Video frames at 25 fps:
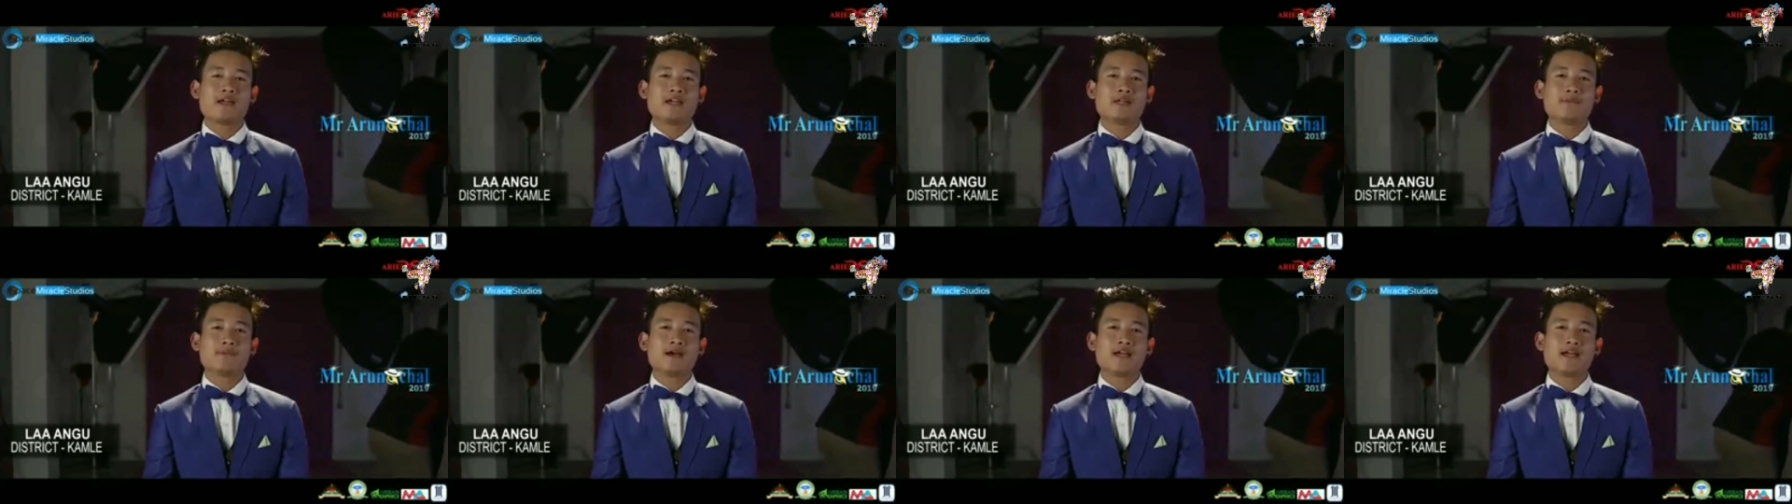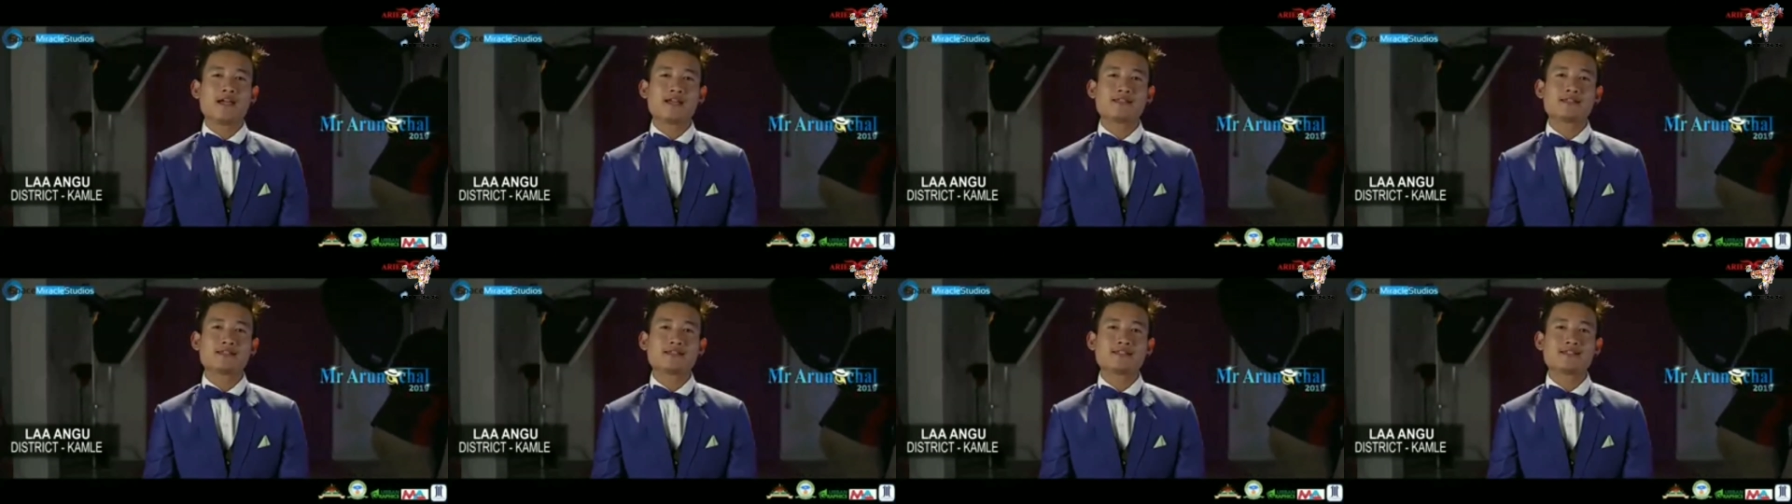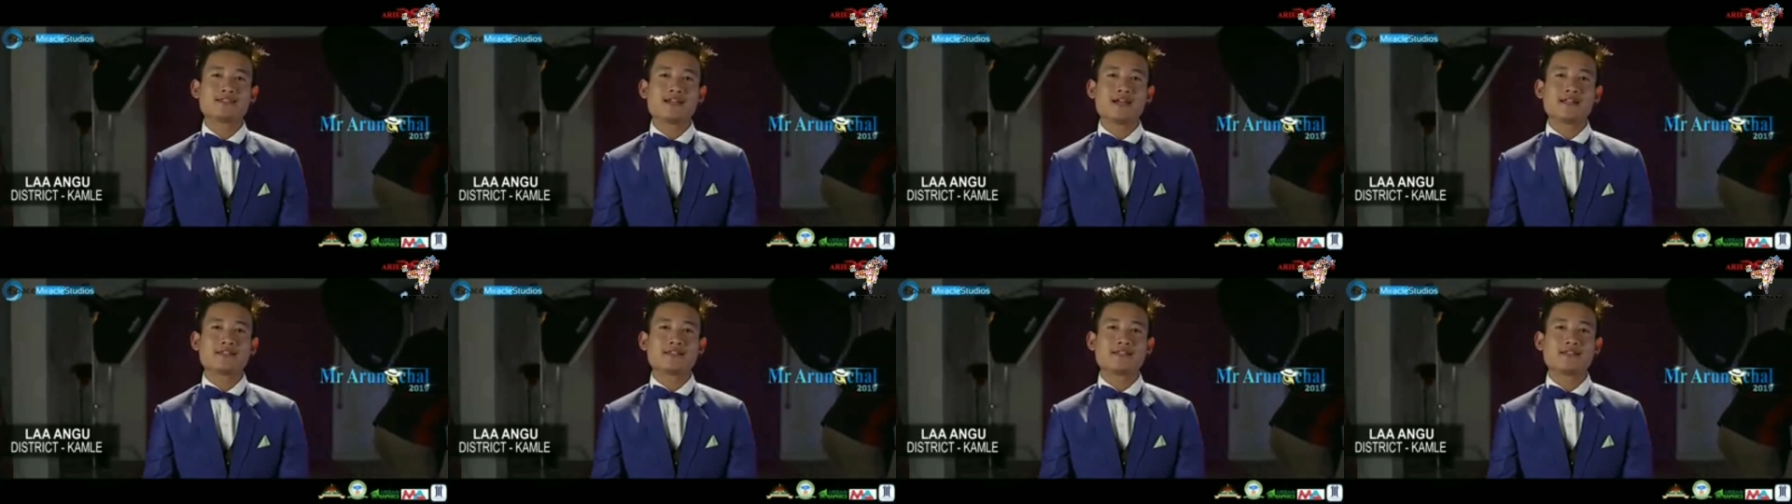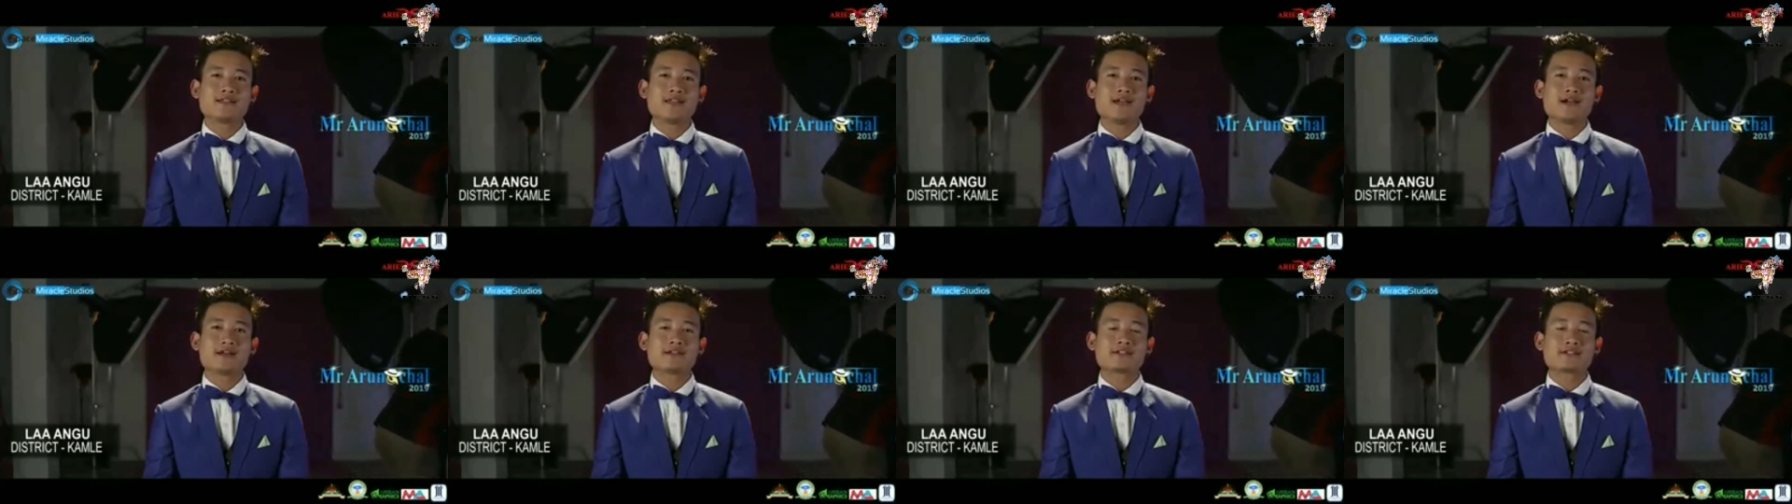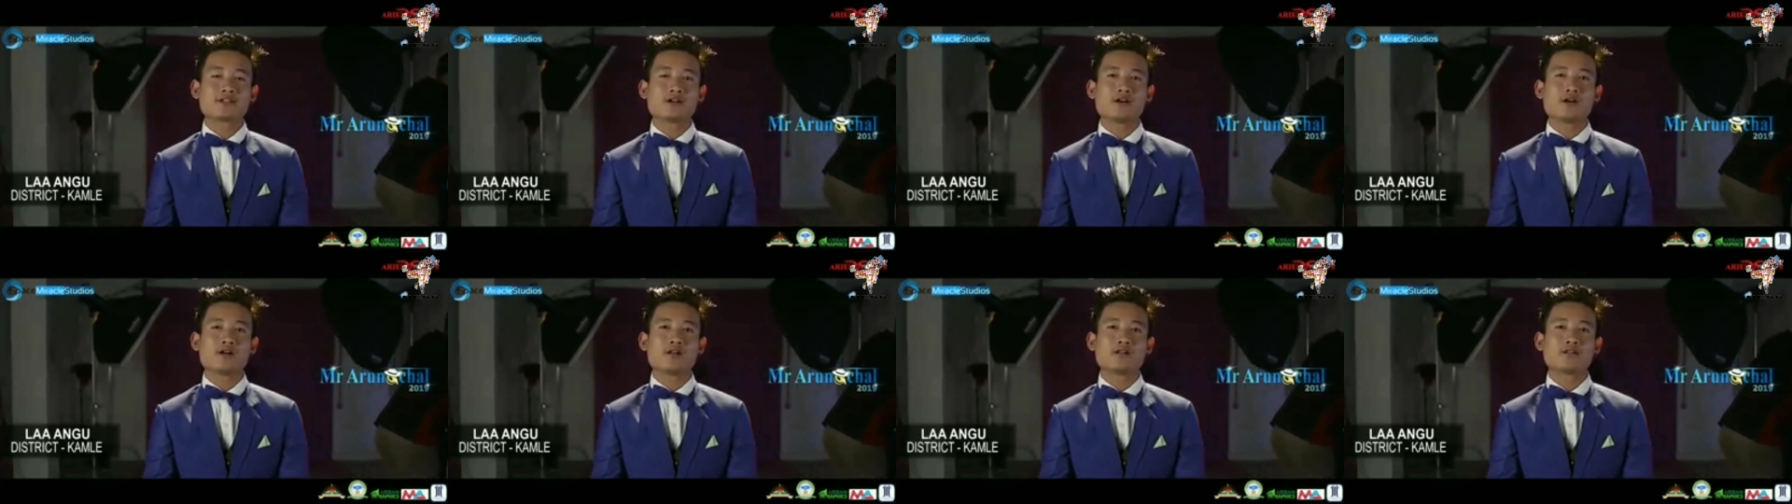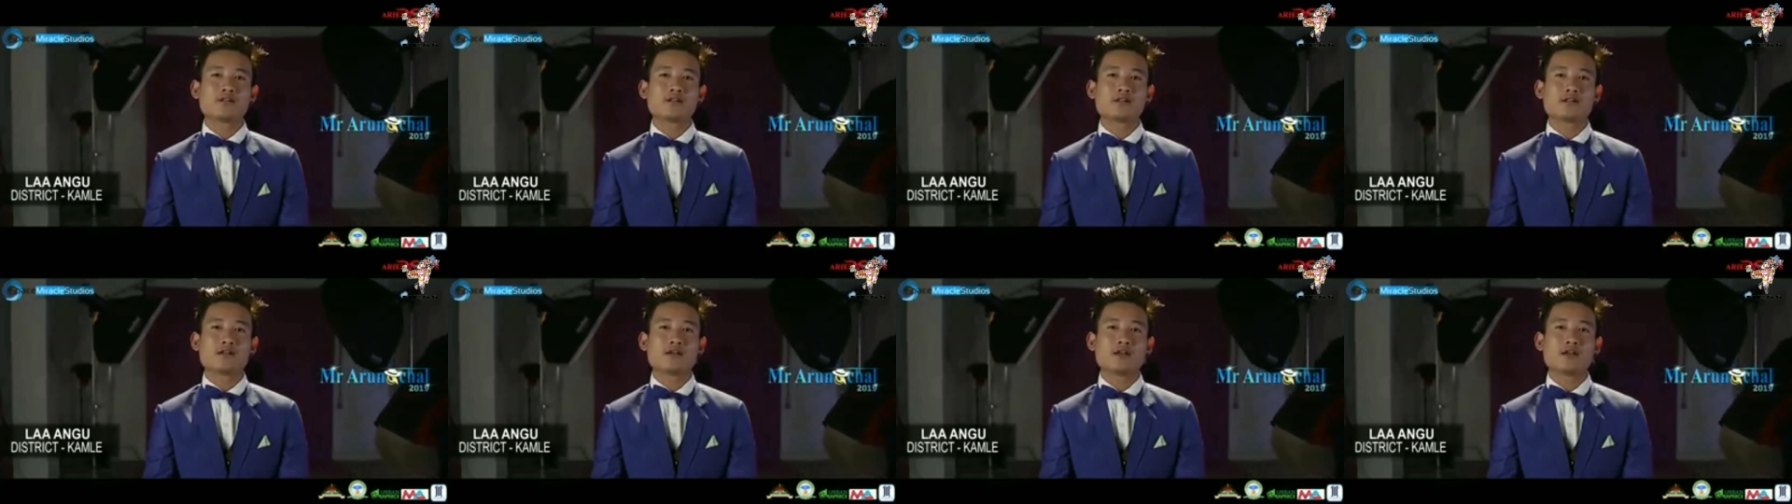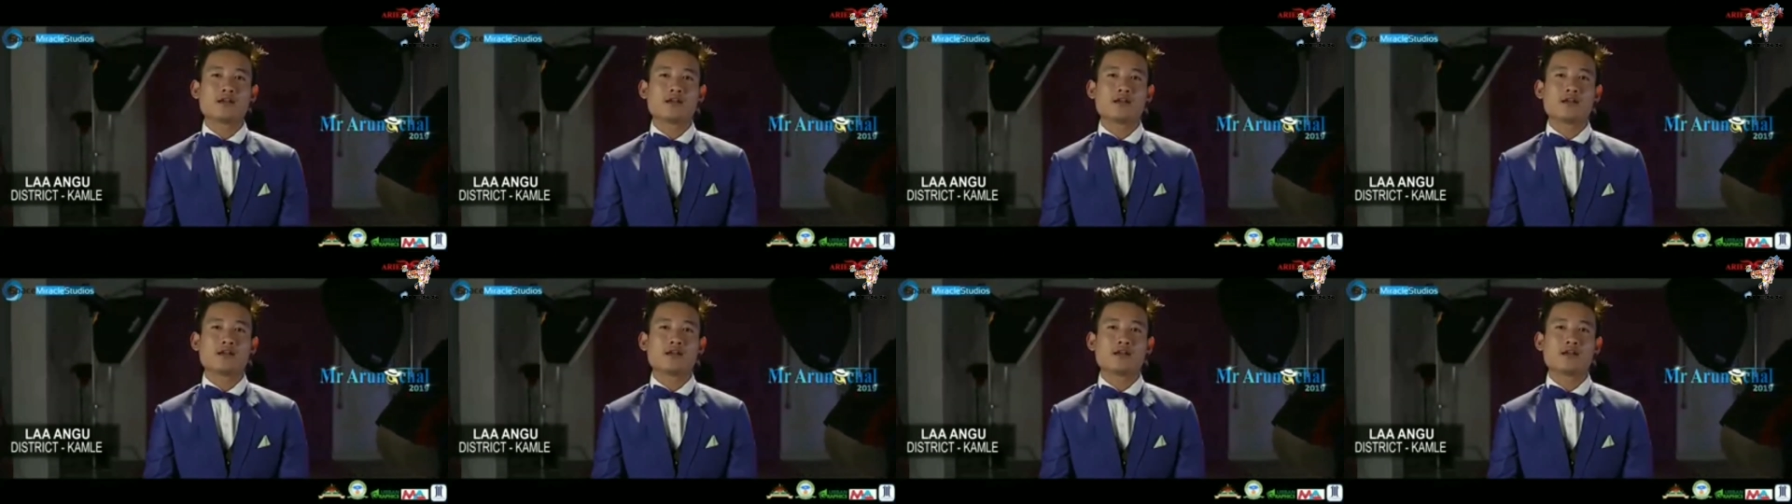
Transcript: and my age is 19 years old